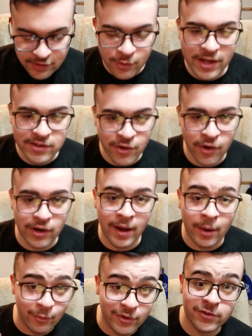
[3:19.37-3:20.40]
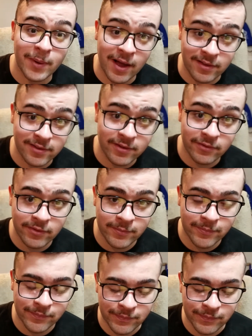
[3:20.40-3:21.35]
That's why it's called unresponsive.